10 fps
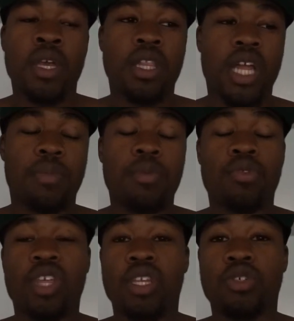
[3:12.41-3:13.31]
A lot of people
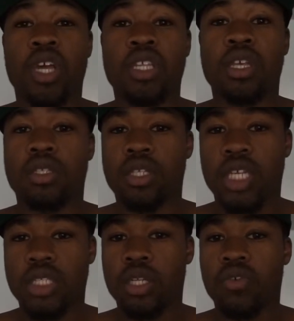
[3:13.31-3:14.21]
think that you gotta touch your
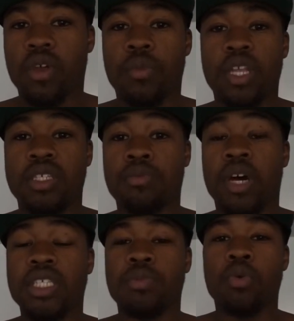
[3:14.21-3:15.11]
chest to the ground, but that's
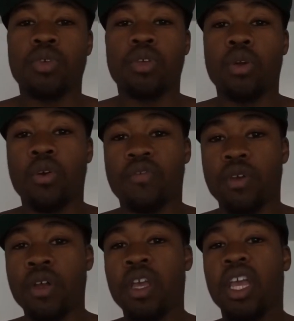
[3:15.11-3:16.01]
impossible when you're going for
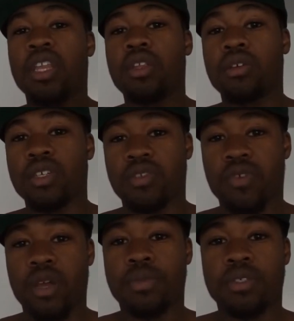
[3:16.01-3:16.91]
endurance
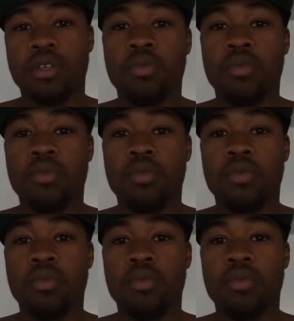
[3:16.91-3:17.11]
reps.